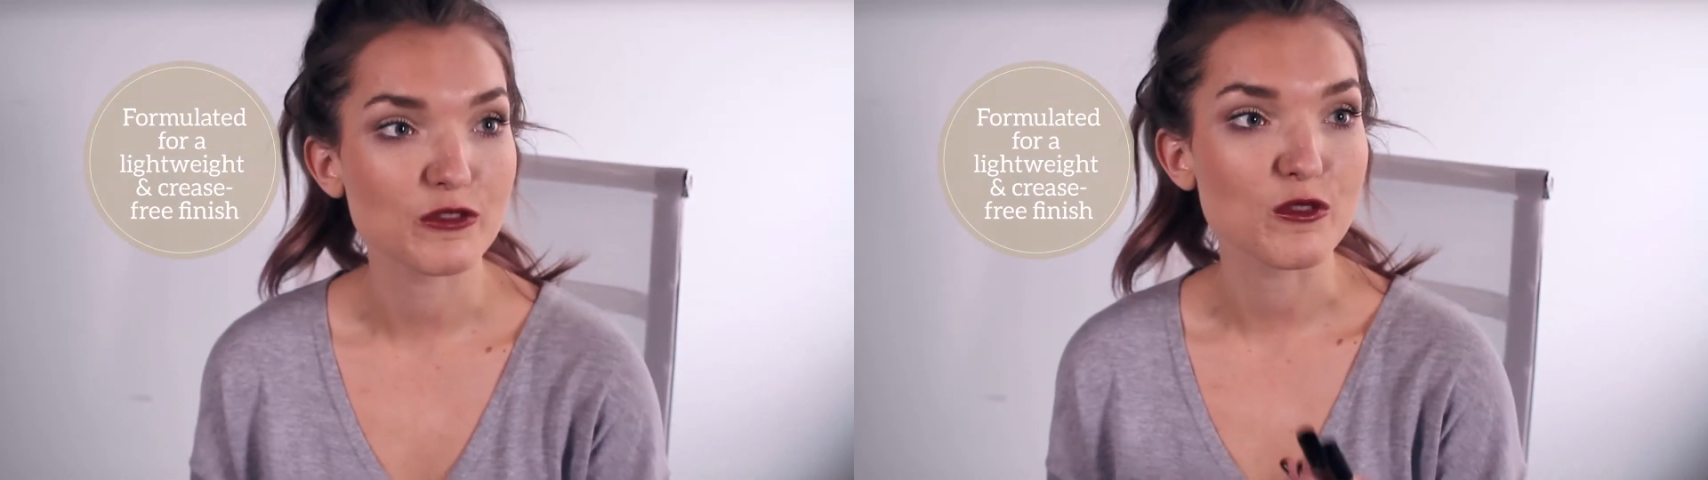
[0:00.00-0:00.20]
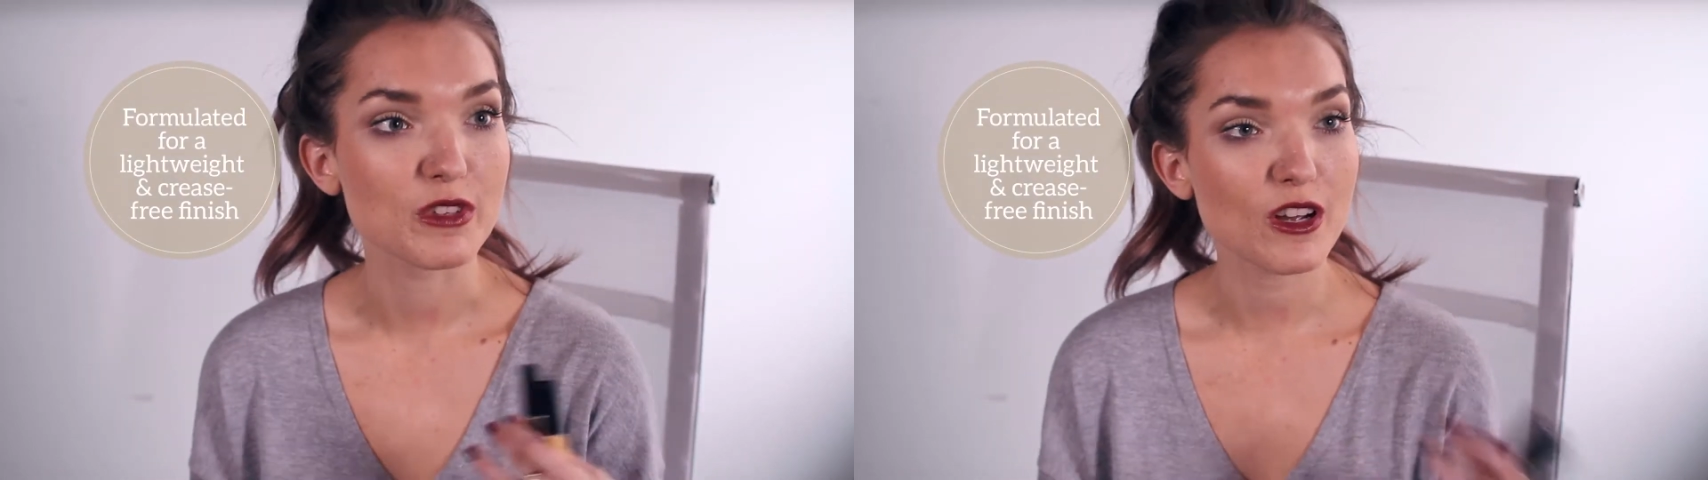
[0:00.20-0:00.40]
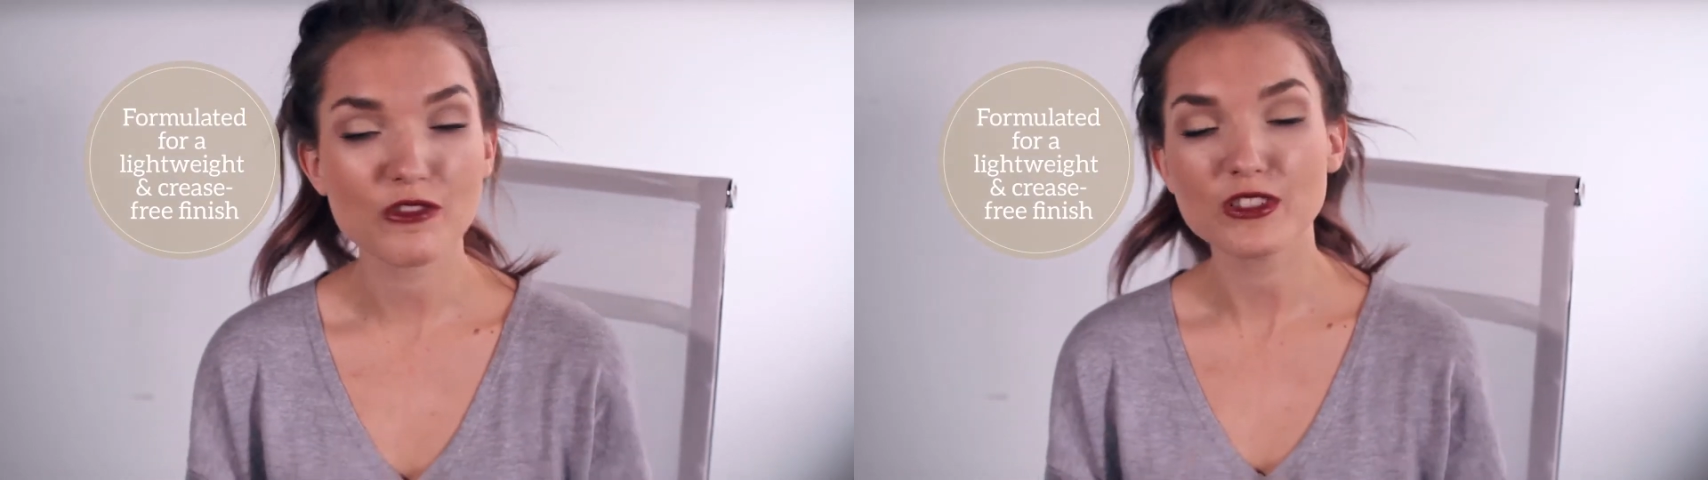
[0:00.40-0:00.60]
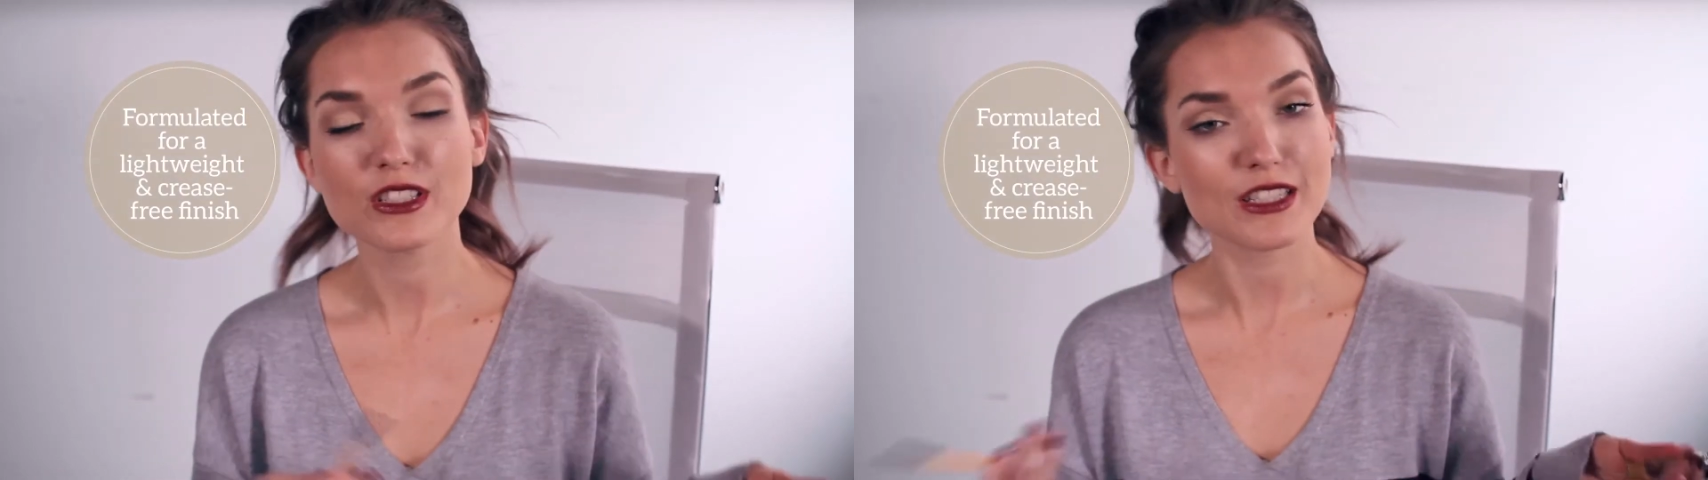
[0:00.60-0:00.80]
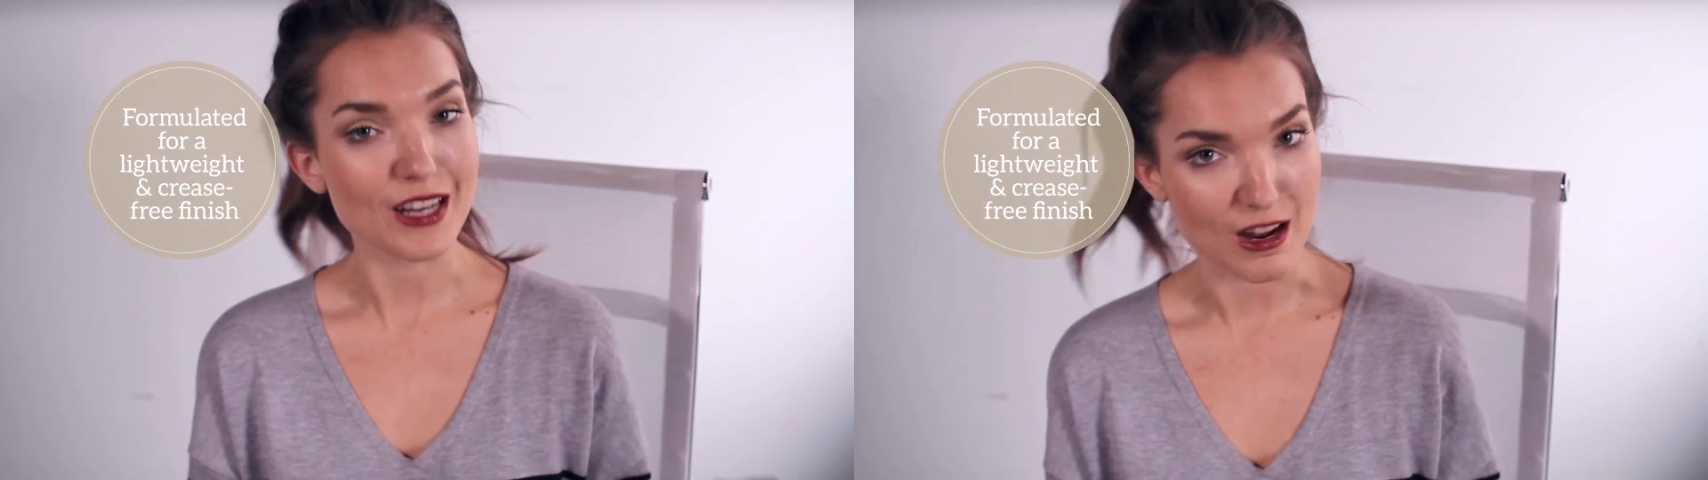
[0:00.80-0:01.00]
from the
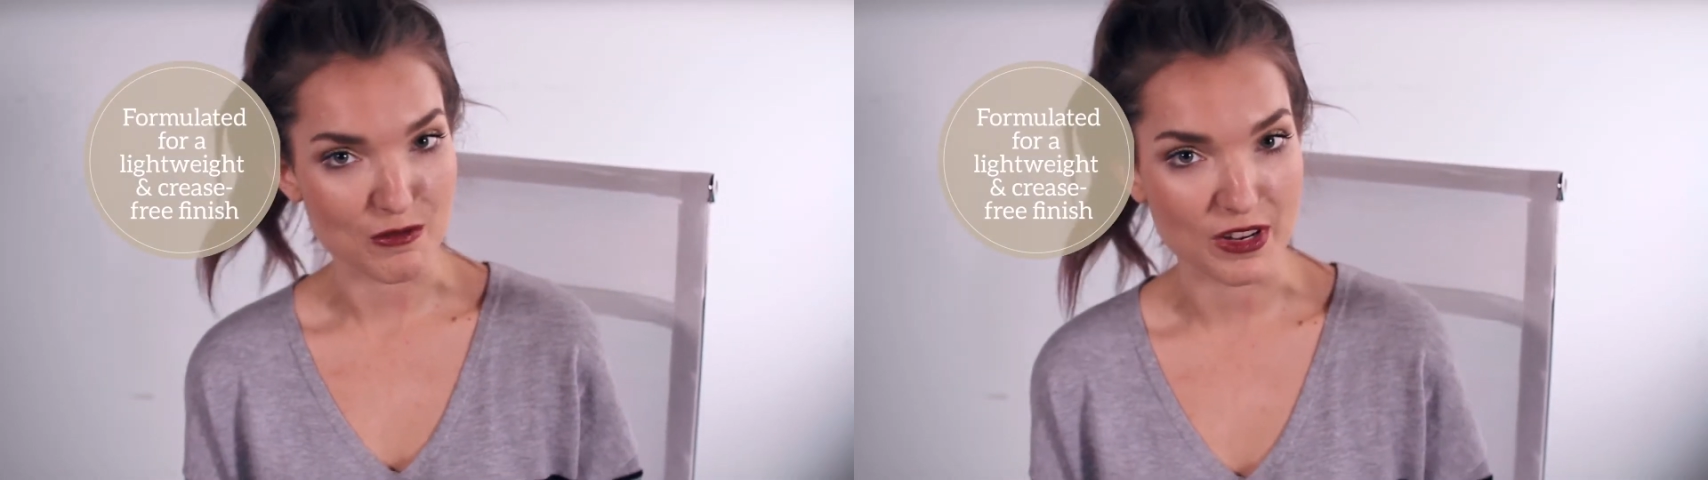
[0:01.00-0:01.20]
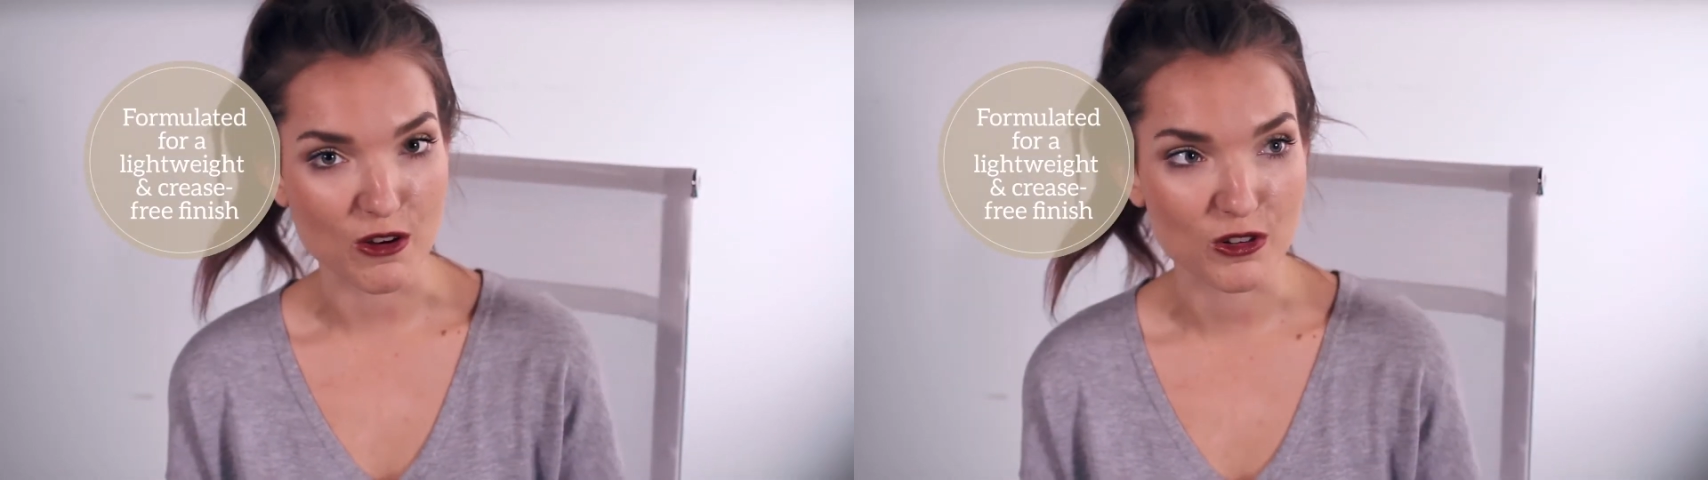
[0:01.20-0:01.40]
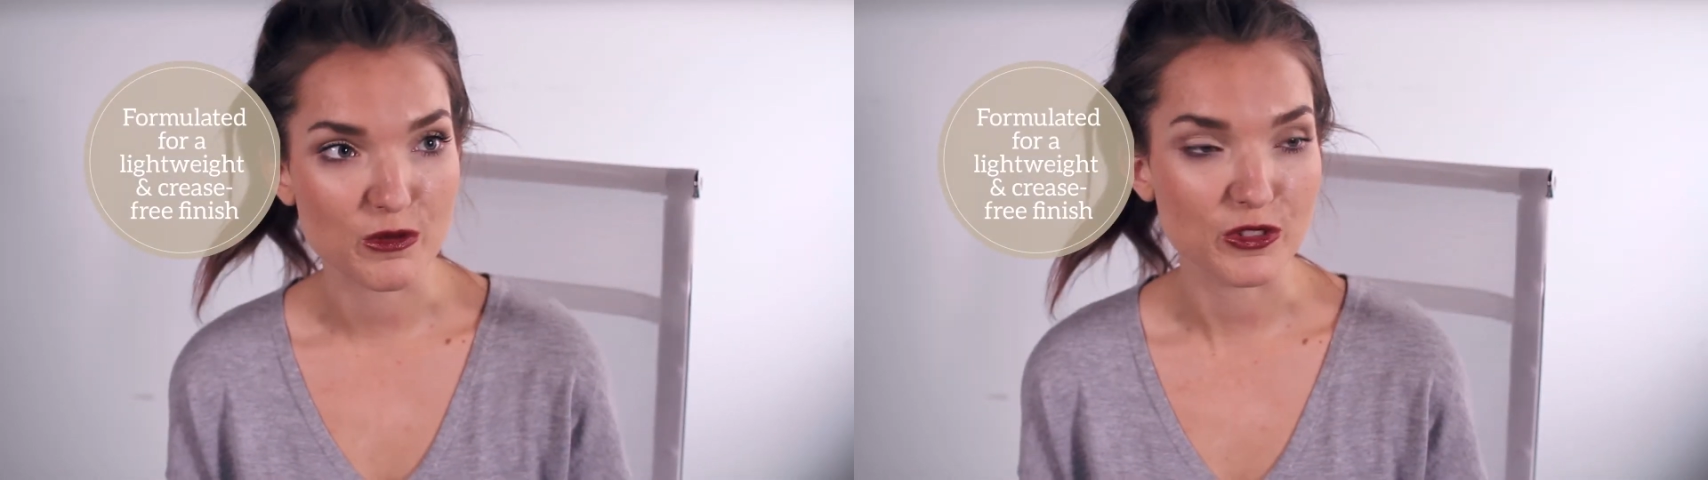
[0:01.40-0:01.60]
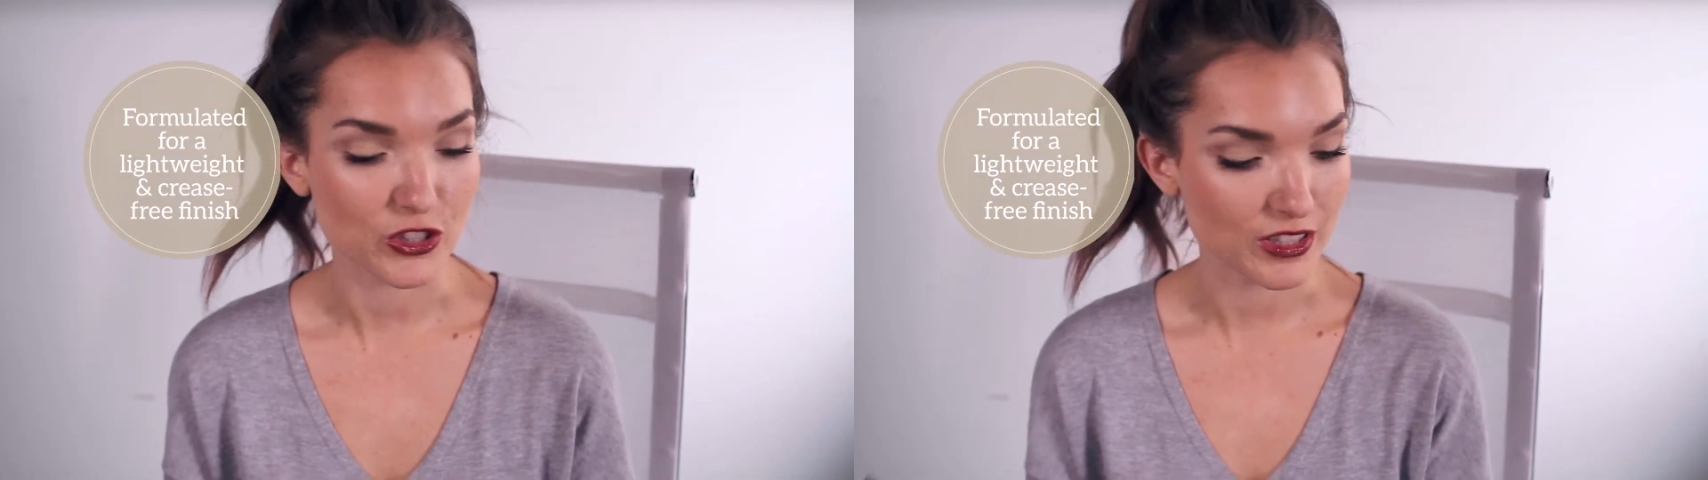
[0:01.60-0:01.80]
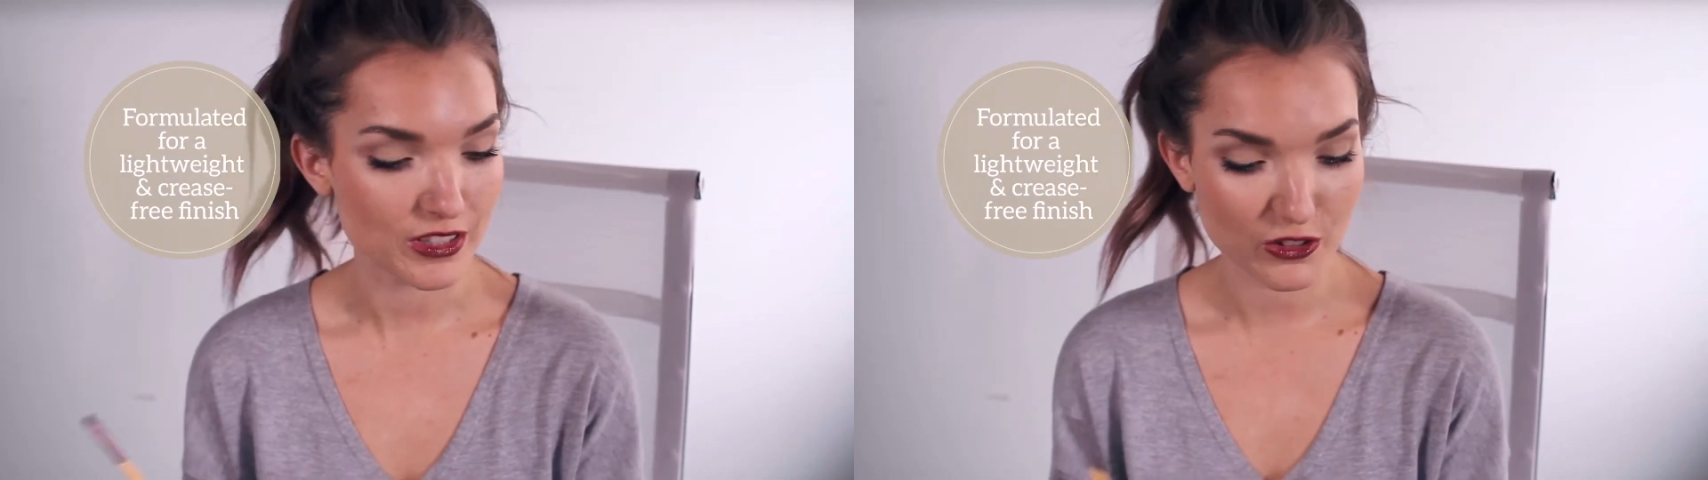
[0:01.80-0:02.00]
office to happy hour with just